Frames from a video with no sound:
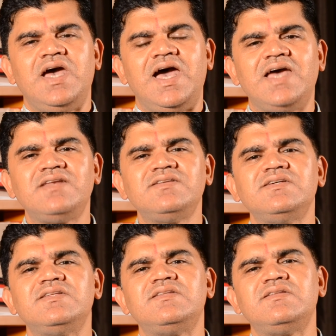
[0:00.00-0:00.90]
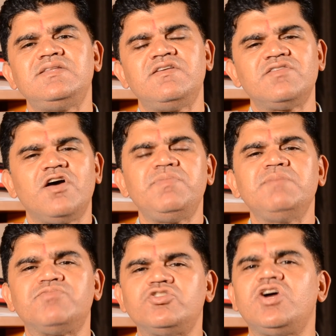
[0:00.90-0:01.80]
and they are not
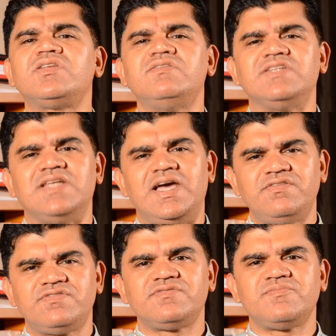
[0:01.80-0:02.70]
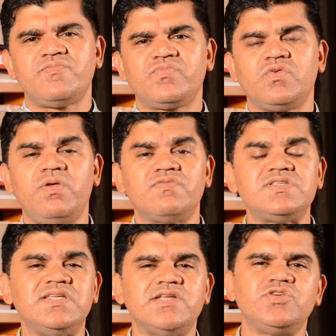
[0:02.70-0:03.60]
being productive in life. We have
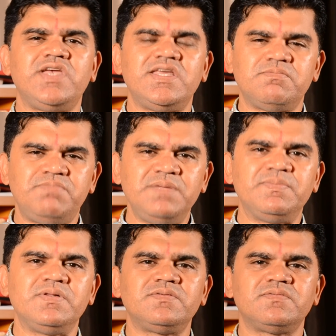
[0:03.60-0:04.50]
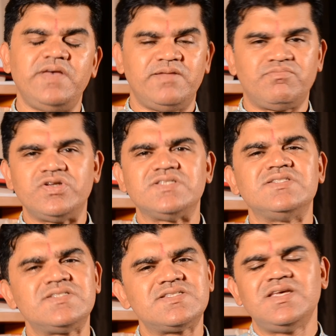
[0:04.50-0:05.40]
seen educated people in
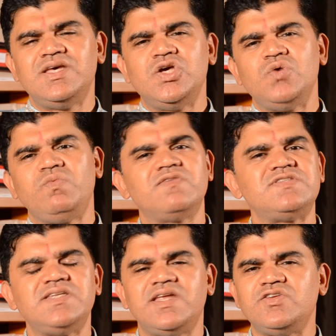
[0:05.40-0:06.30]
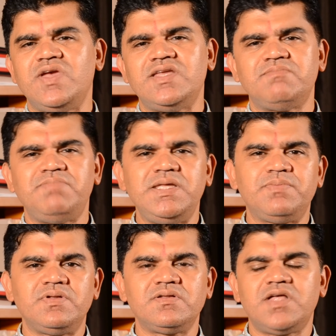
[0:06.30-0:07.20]
prisons. We have seen educated
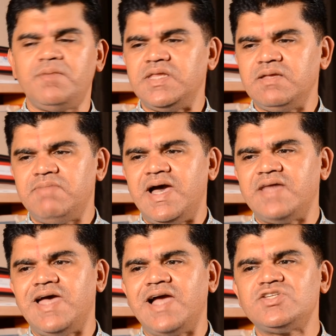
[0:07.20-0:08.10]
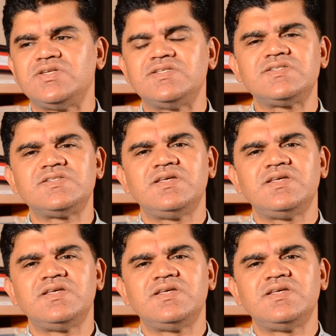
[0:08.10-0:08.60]
people committing bad actions.